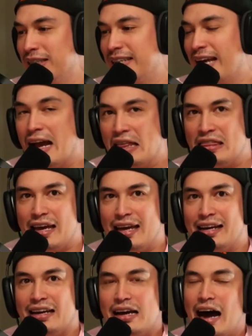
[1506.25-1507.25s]
And I
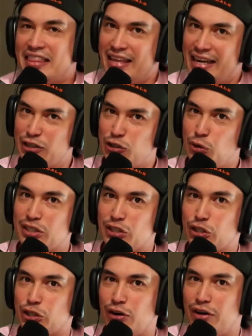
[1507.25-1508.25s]
think to a
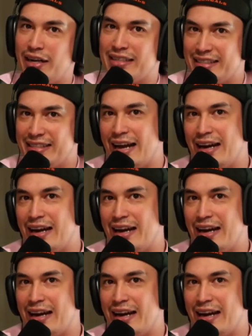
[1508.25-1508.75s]
certain extent